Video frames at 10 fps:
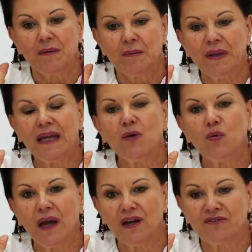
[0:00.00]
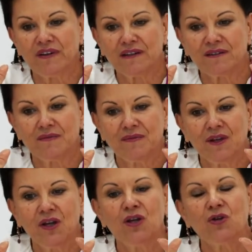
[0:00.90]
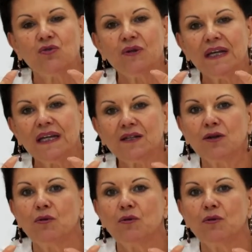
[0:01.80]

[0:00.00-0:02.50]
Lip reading: be aware of it. You need